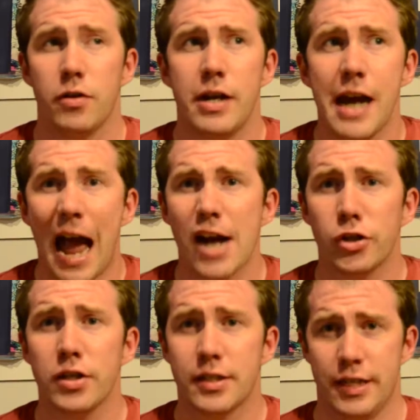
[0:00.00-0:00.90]
He
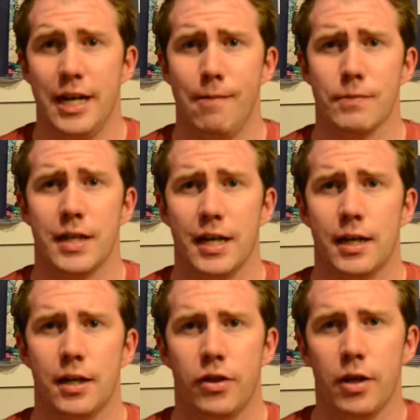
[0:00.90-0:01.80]
actually seems
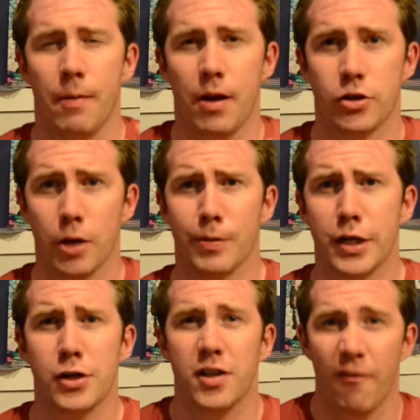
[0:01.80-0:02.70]
like the
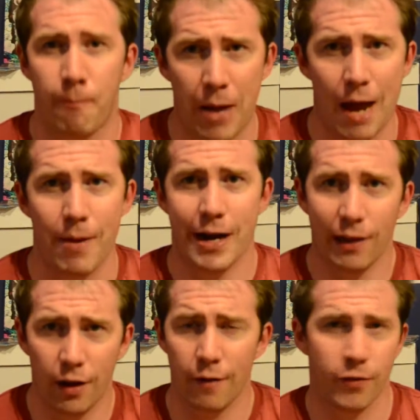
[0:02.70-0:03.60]
interpretation of Batman I
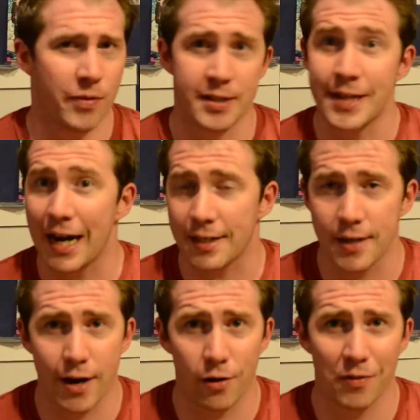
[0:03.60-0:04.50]
love from the Zack
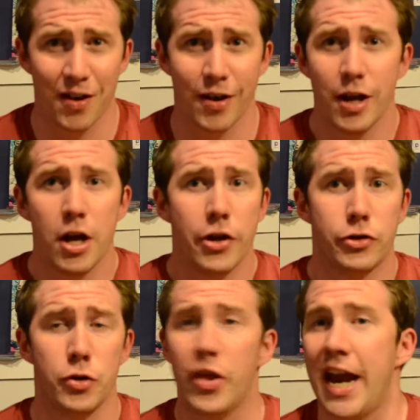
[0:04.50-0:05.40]
Snyder run
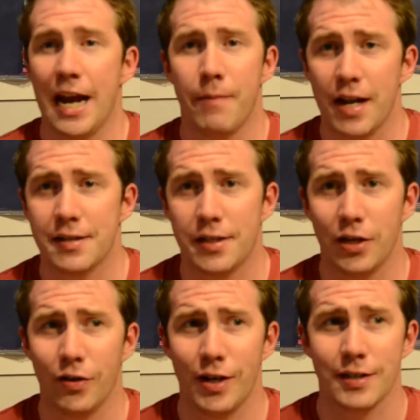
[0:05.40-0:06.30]
to the animated
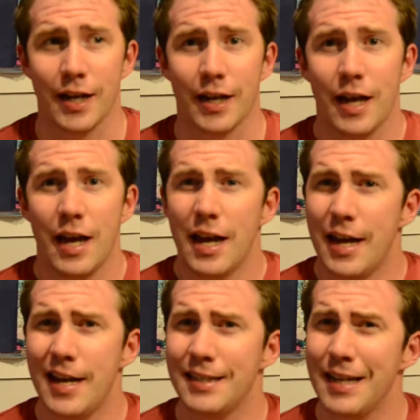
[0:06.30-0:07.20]
series.
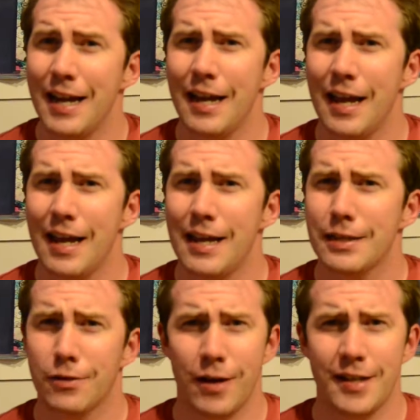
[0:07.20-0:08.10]
He's not as
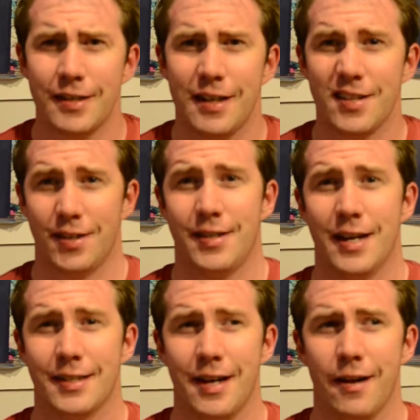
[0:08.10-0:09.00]
crazy as the Zack
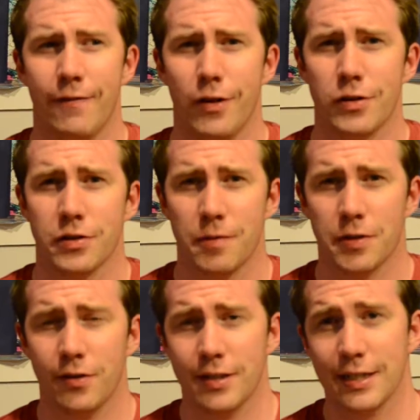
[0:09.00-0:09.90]
Snyder version. So I'm just
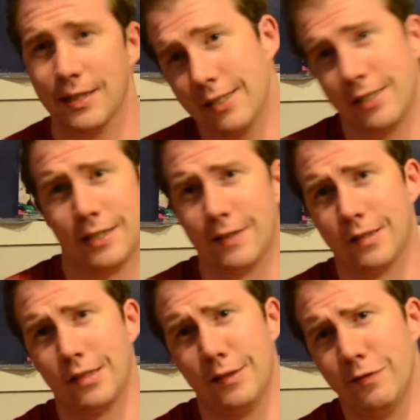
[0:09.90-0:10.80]
going
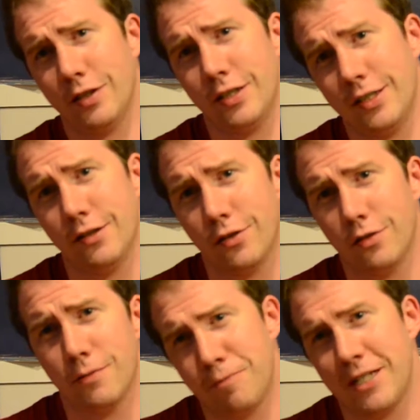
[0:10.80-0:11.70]
get David Ayer
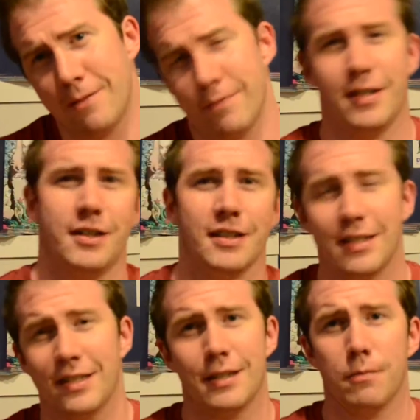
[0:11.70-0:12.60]
doing Batman.
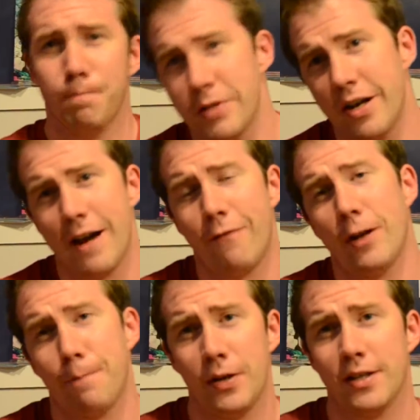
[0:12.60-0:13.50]
Ben
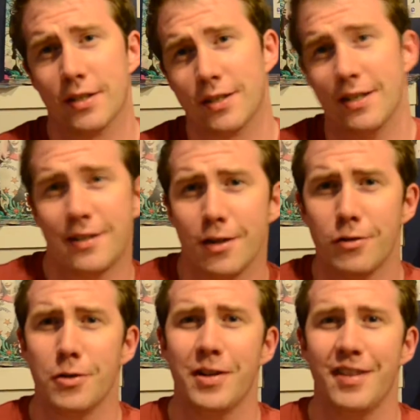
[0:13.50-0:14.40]
Affleck, please just continue
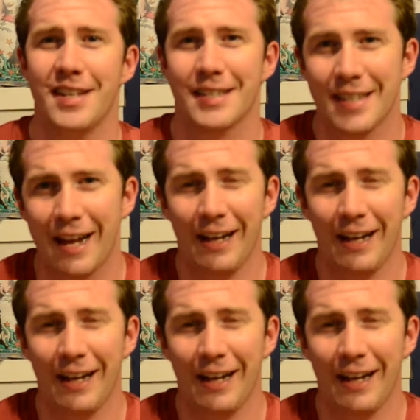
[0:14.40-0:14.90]
doing this.